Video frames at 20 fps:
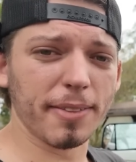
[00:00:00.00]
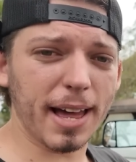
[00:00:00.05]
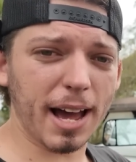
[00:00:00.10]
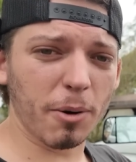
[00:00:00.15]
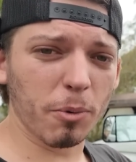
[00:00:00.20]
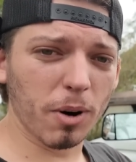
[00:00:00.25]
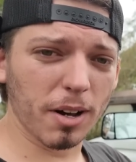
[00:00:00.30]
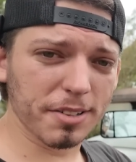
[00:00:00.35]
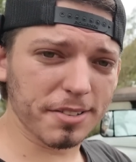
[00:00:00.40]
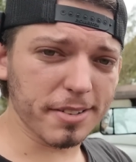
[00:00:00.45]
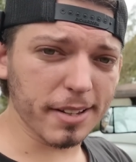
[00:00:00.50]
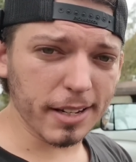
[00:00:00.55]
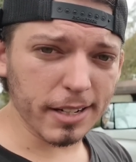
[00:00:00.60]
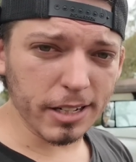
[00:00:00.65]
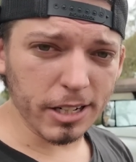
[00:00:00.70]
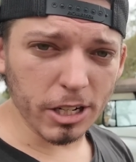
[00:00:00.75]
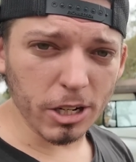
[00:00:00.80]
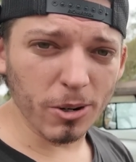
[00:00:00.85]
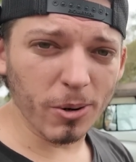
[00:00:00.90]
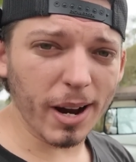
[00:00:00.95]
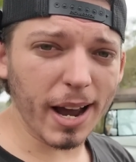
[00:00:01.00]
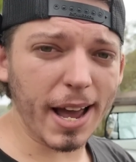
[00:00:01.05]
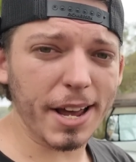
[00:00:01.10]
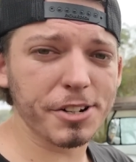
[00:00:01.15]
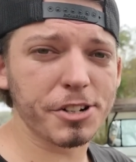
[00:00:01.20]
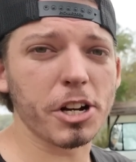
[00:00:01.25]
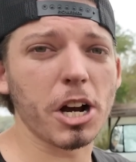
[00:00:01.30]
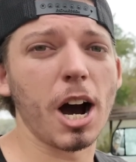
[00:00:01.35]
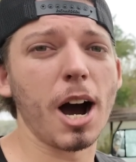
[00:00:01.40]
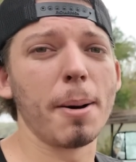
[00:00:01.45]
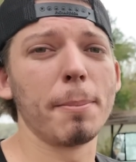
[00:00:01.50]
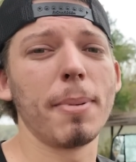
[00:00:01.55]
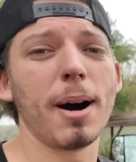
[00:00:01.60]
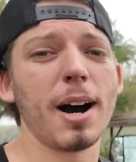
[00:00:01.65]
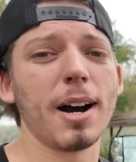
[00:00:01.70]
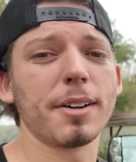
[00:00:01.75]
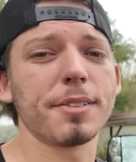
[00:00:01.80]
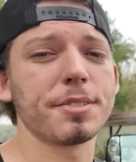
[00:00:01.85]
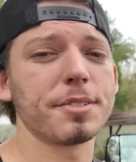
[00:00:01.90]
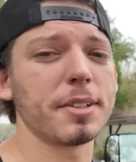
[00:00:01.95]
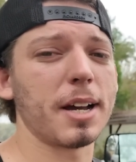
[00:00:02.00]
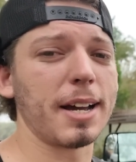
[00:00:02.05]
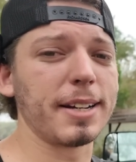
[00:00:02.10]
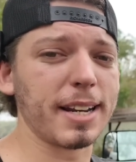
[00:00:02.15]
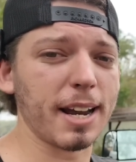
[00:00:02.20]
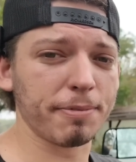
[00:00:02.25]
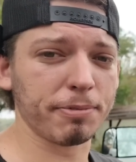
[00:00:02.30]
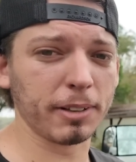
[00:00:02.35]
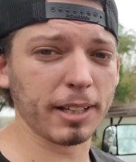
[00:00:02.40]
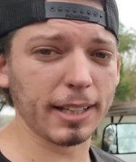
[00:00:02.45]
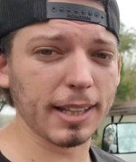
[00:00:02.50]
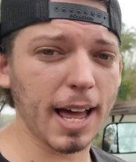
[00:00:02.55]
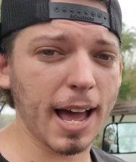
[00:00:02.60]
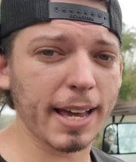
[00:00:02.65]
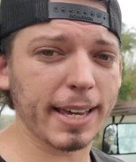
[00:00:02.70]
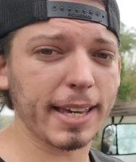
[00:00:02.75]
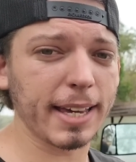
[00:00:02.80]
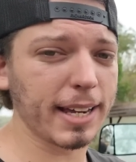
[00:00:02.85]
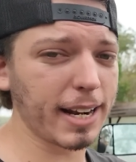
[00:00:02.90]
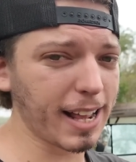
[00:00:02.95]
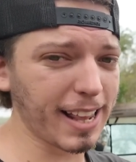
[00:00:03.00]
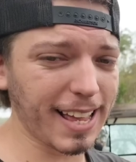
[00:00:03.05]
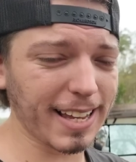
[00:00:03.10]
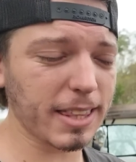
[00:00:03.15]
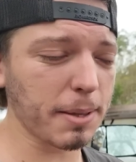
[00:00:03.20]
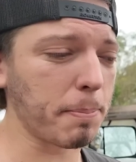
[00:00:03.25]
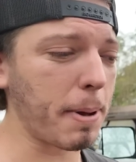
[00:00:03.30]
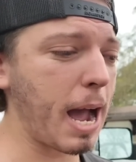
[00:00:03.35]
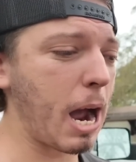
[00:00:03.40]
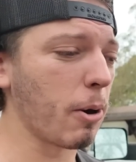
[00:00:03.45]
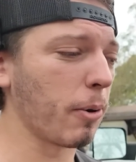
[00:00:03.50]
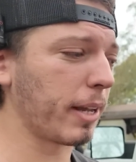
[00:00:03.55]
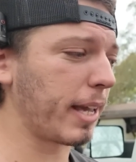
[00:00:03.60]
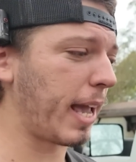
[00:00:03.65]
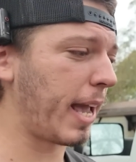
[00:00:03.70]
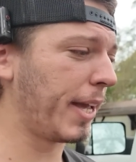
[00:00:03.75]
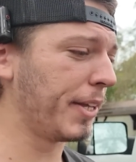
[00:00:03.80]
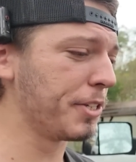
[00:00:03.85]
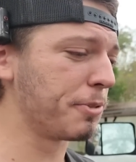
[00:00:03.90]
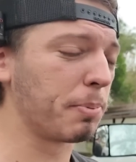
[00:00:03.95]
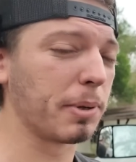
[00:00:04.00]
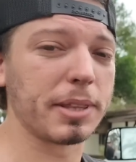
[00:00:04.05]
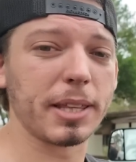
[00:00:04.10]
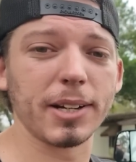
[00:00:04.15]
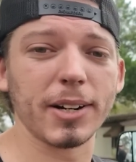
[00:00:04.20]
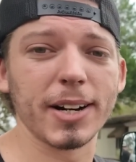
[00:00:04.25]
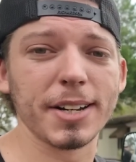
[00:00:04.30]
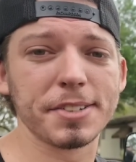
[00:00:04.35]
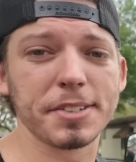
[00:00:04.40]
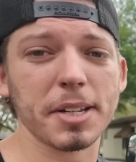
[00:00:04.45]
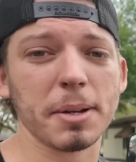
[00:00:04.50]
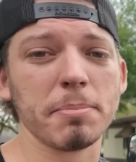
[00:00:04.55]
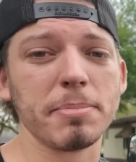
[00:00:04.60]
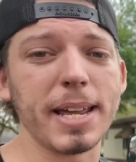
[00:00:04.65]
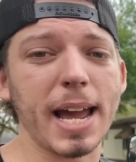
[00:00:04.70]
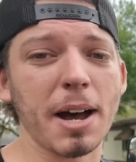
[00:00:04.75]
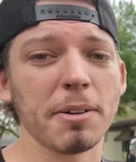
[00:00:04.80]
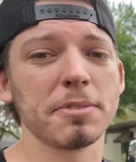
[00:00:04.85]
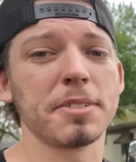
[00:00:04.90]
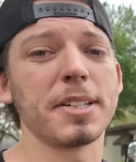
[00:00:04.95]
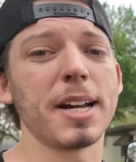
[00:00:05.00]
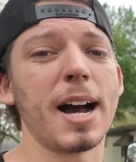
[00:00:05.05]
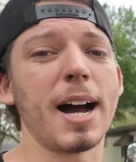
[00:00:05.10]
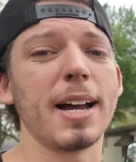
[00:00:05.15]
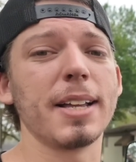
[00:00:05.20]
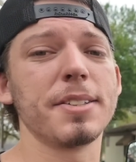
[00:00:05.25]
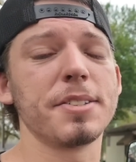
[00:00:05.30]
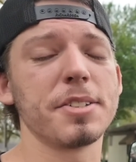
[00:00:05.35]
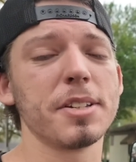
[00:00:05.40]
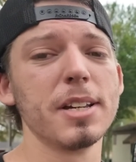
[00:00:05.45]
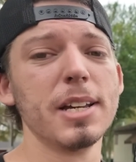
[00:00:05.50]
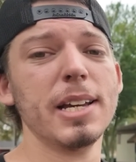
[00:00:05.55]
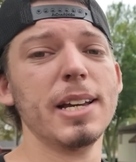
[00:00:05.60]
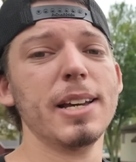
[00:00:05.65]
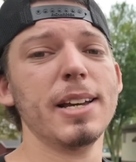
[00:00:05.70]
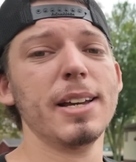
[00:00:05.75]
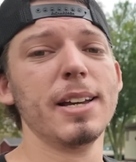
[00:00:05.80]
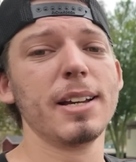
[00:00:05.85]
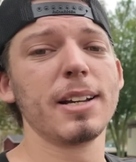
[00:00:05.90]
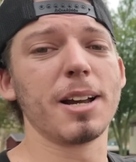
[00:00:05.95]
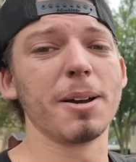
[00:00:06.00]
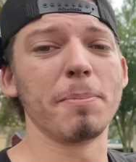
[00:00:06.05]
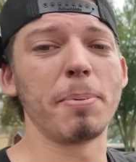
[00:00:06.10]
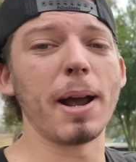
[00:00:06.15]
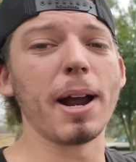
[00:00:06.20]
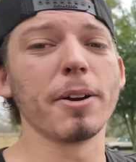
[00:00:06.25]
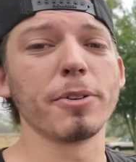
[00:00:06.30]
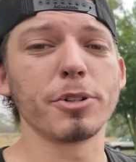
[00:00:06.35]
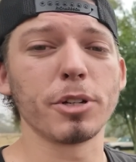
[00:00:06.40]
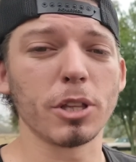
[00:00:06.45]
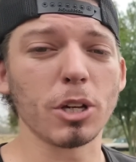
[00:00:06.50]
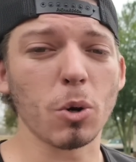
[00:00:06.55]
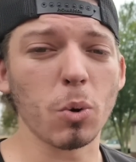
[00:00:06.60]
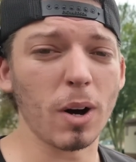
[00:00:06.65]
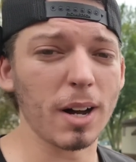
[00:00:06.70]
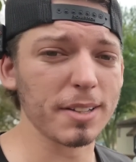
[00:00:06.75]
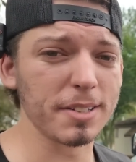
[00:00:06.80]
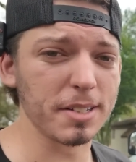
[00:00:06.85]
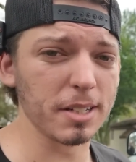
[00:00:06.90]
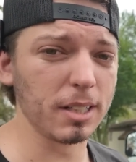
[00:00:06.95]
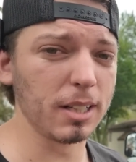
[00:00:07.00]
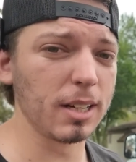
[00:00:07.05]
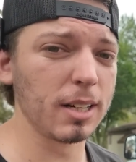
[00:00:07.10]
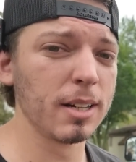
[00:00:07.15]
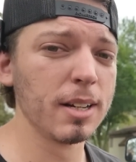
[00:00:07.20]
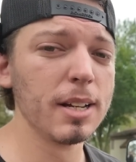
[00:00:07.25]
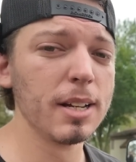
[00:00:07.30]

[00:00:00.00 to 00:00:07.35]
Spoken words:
That was the new Edge comp box. I definitely like it. I like the power gains, but there is some downsides compared to the Quadzilla.